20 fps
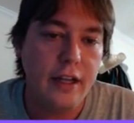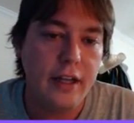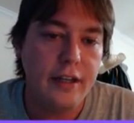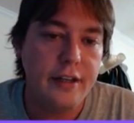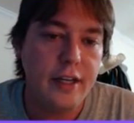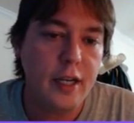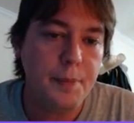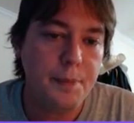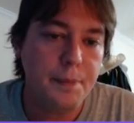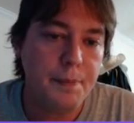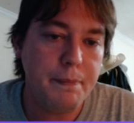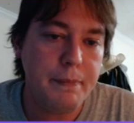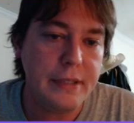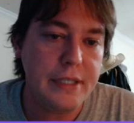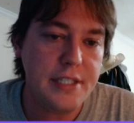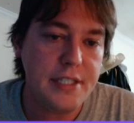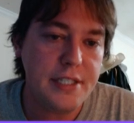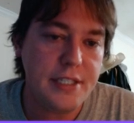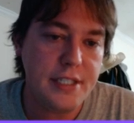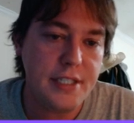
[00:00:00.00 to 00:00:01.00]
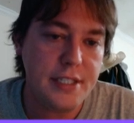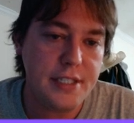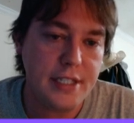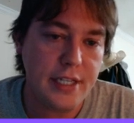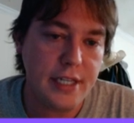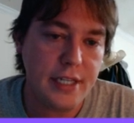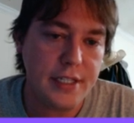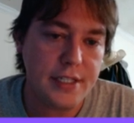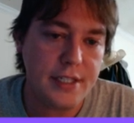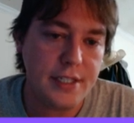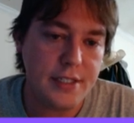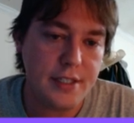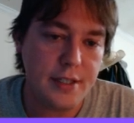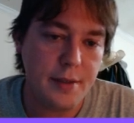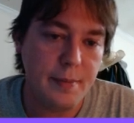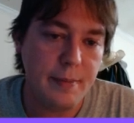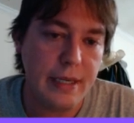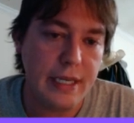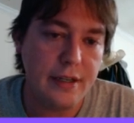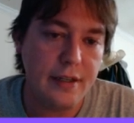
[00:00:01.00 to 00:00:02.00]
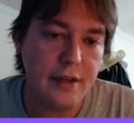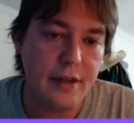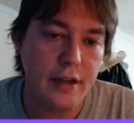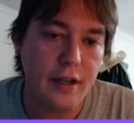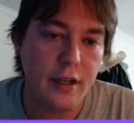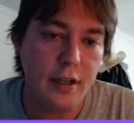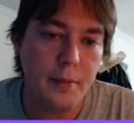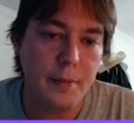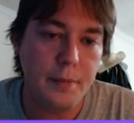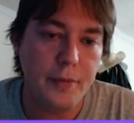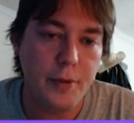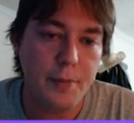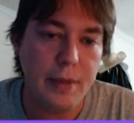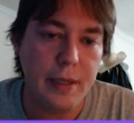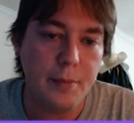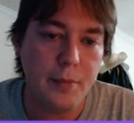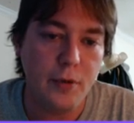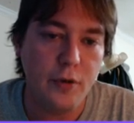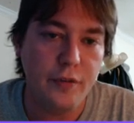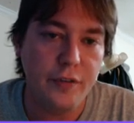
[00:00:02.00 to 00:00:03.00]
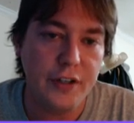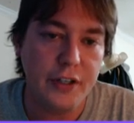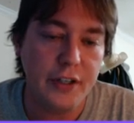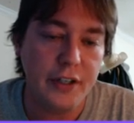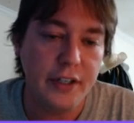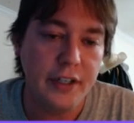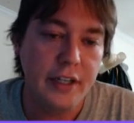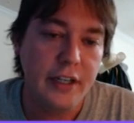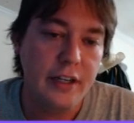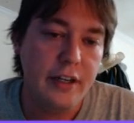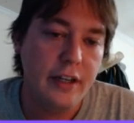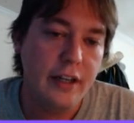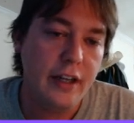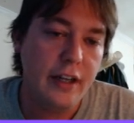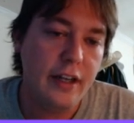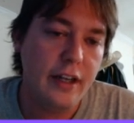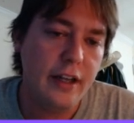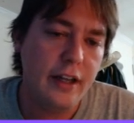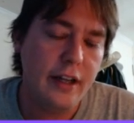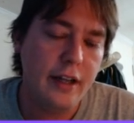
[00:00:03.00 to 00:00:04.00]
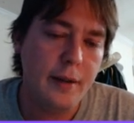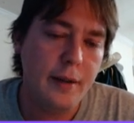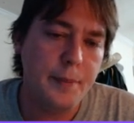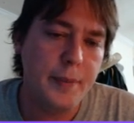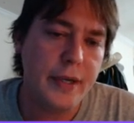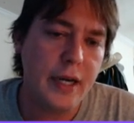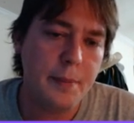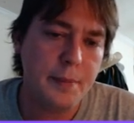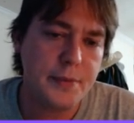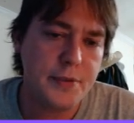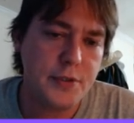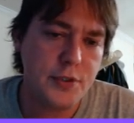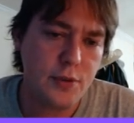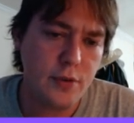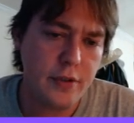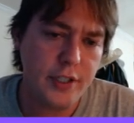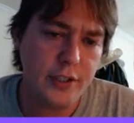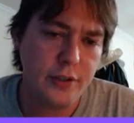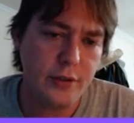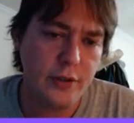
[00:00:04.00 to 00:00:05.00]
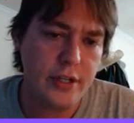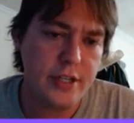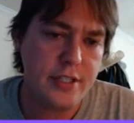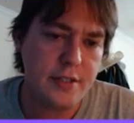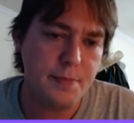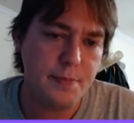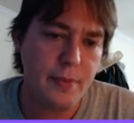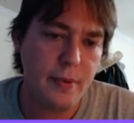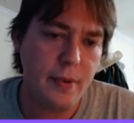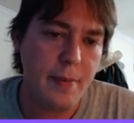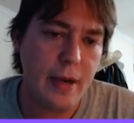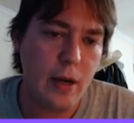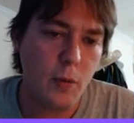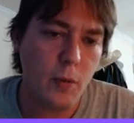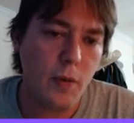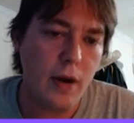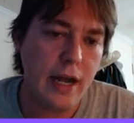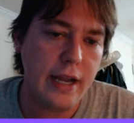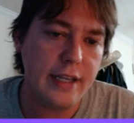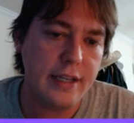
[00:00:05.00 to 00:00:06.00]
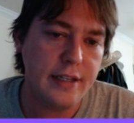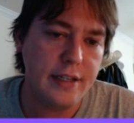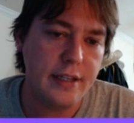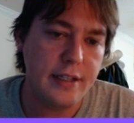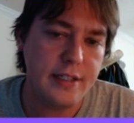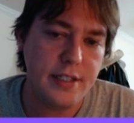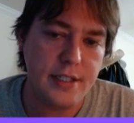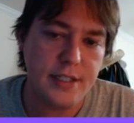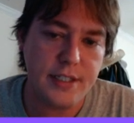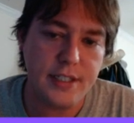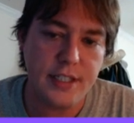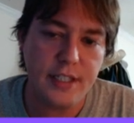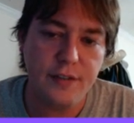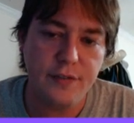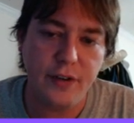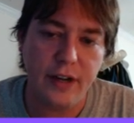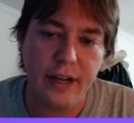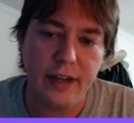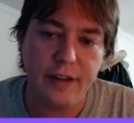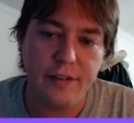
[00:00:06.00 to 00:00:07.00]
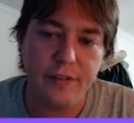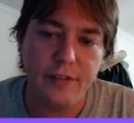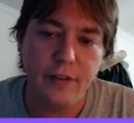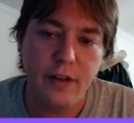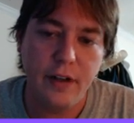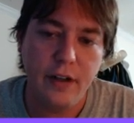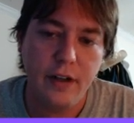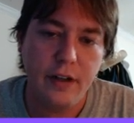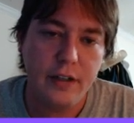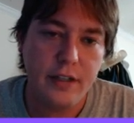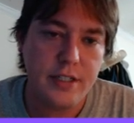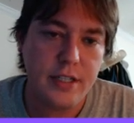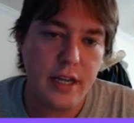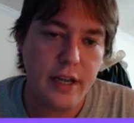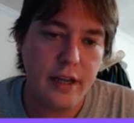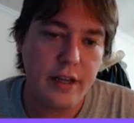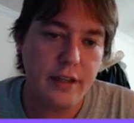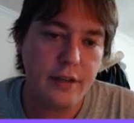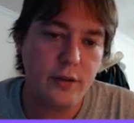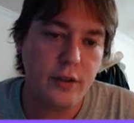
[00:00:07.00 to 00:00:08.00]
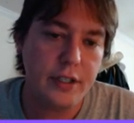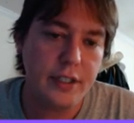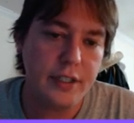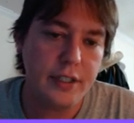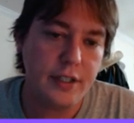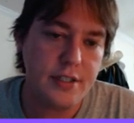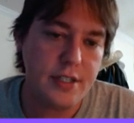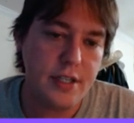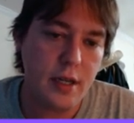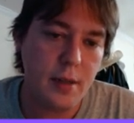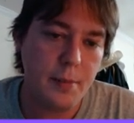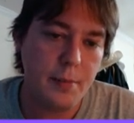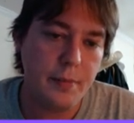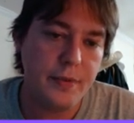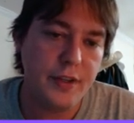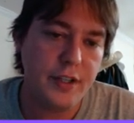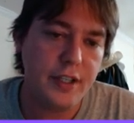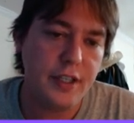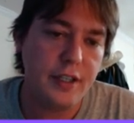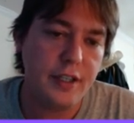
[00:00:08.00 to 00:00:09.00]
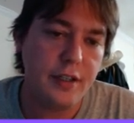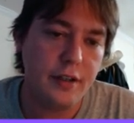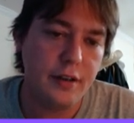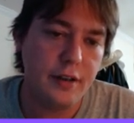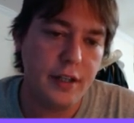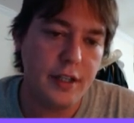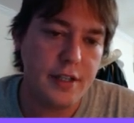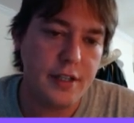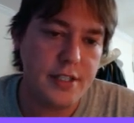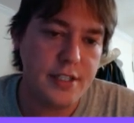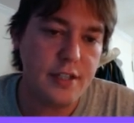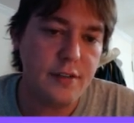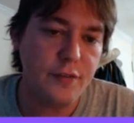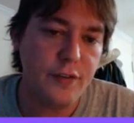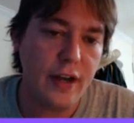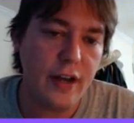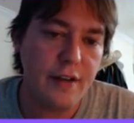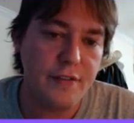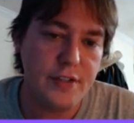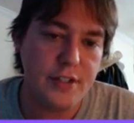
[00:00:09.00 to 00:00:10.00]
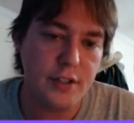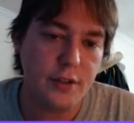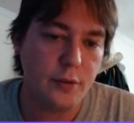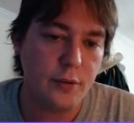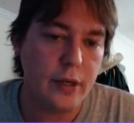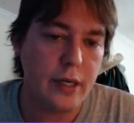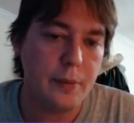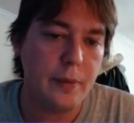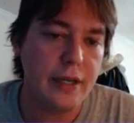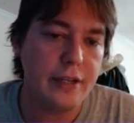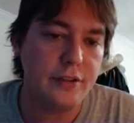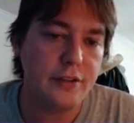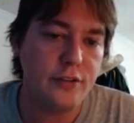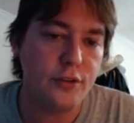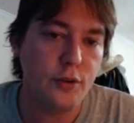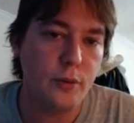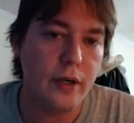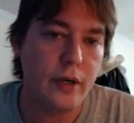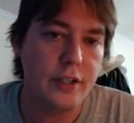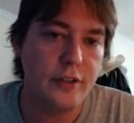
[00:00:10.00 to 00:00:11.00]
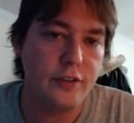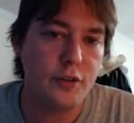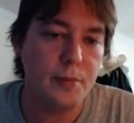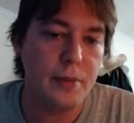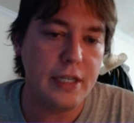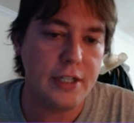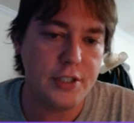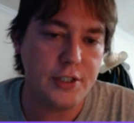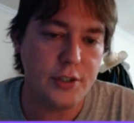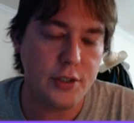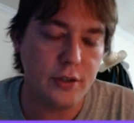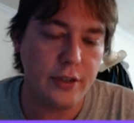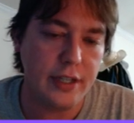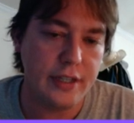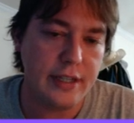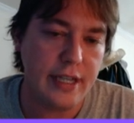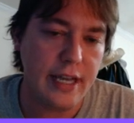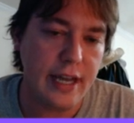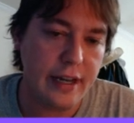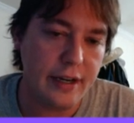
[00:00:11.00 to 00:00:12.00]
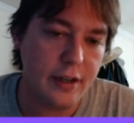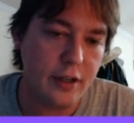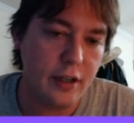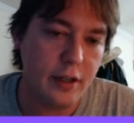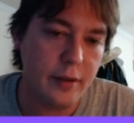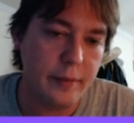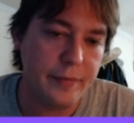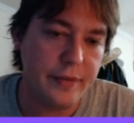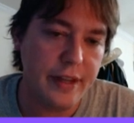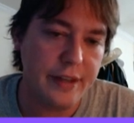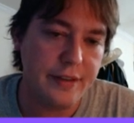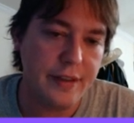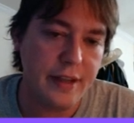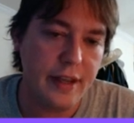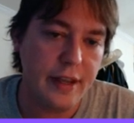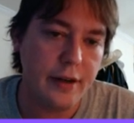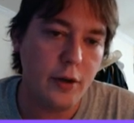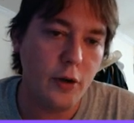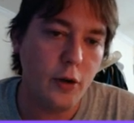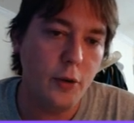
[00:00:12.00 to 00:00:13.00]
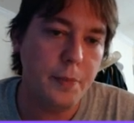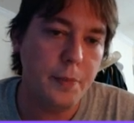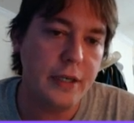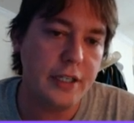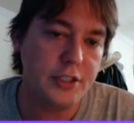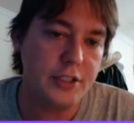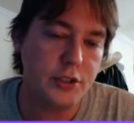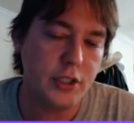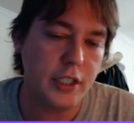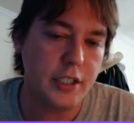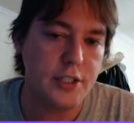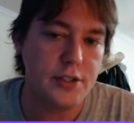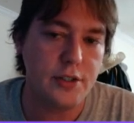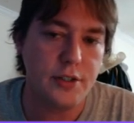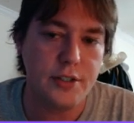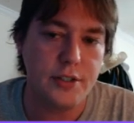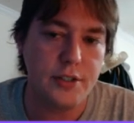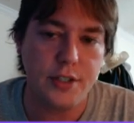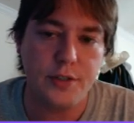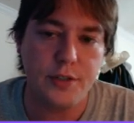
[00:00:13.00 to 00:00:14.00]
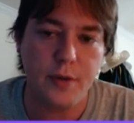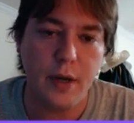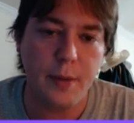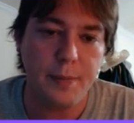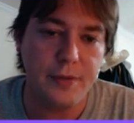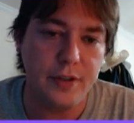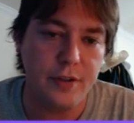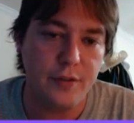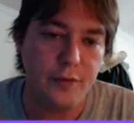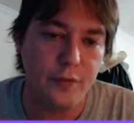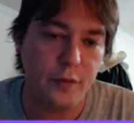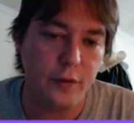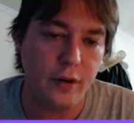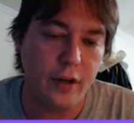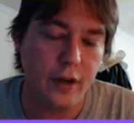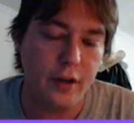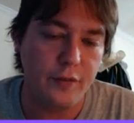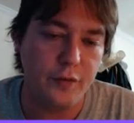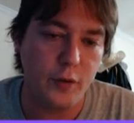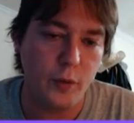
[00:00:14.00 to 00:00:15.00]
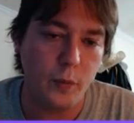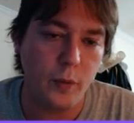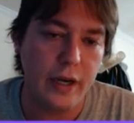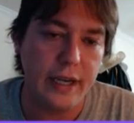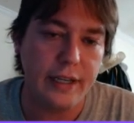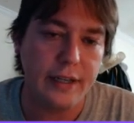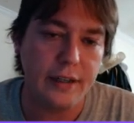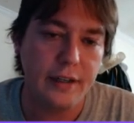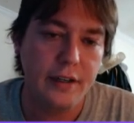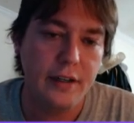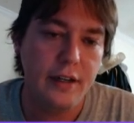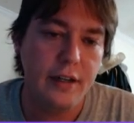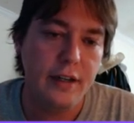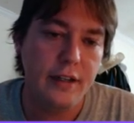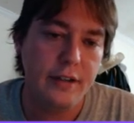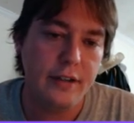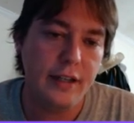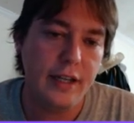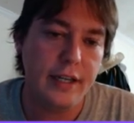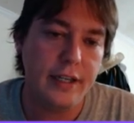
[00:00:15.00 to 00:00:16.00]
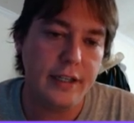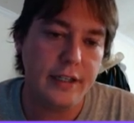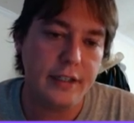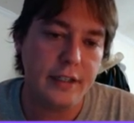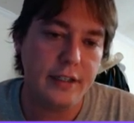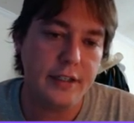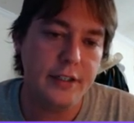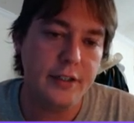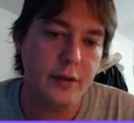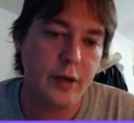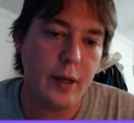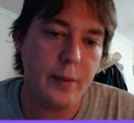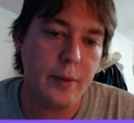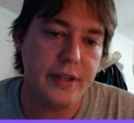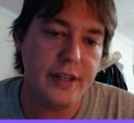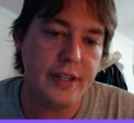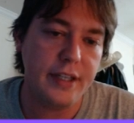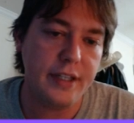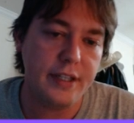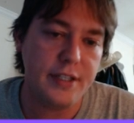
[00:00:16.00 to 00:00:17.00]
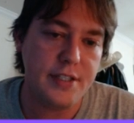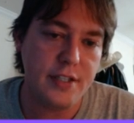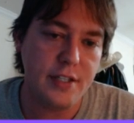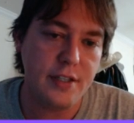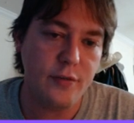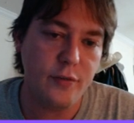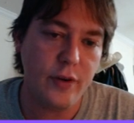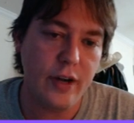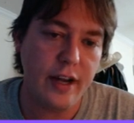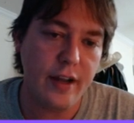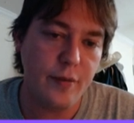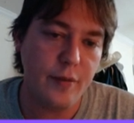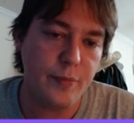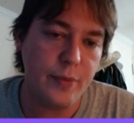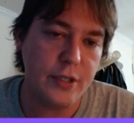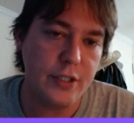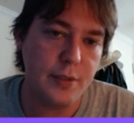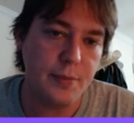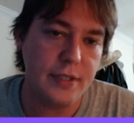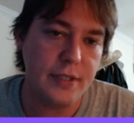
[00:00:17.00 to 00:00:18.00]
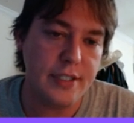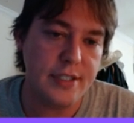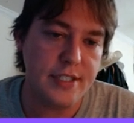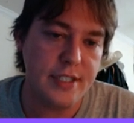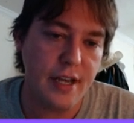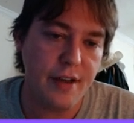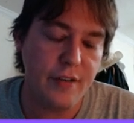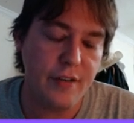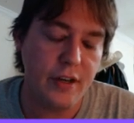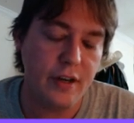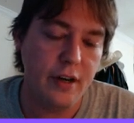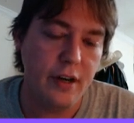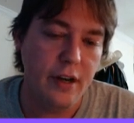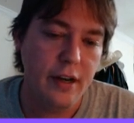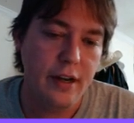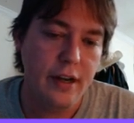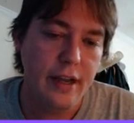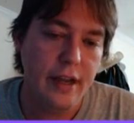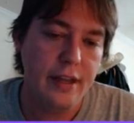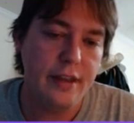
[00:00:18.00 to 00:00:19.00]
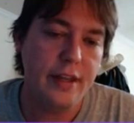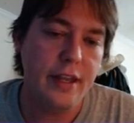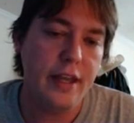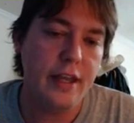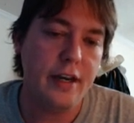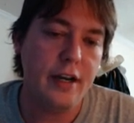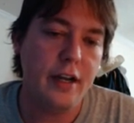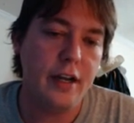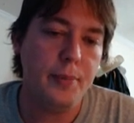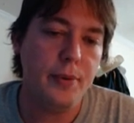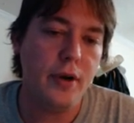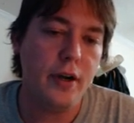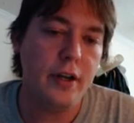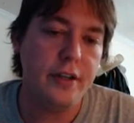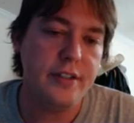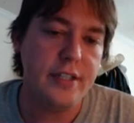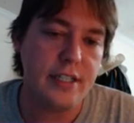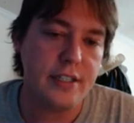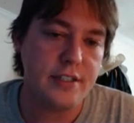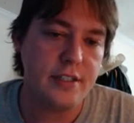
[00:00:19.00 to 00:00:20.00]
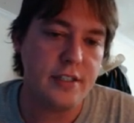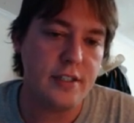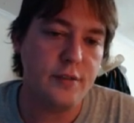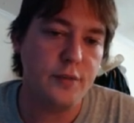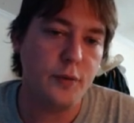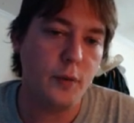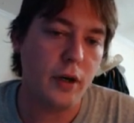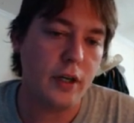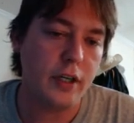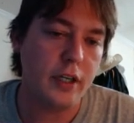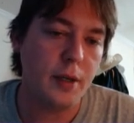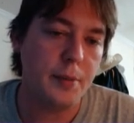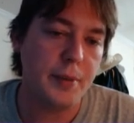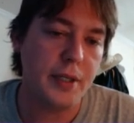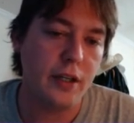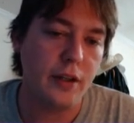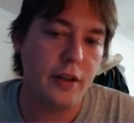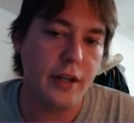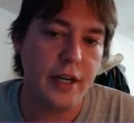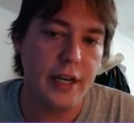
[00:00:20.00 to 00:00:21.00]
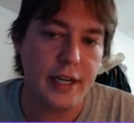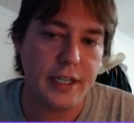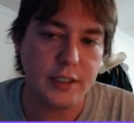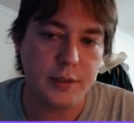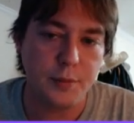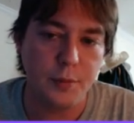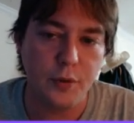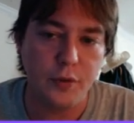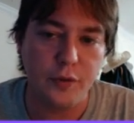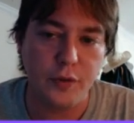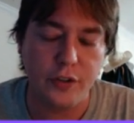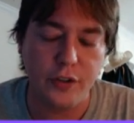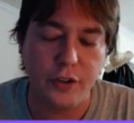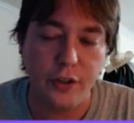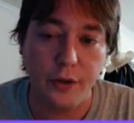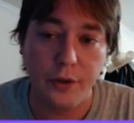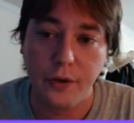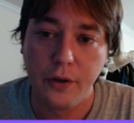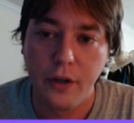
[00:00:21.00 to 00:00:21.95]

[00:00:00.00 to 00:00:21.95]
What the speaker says: Knight b c6 is the main move here, but I'm sort of curious about why it isn't c5, because I look at this and I'm thinking that c5 is a great way to make sure that opening structure is disrupted for white. Like here, I would think c5, bishop d7, and then pawn takes d4 coming on the next move or two.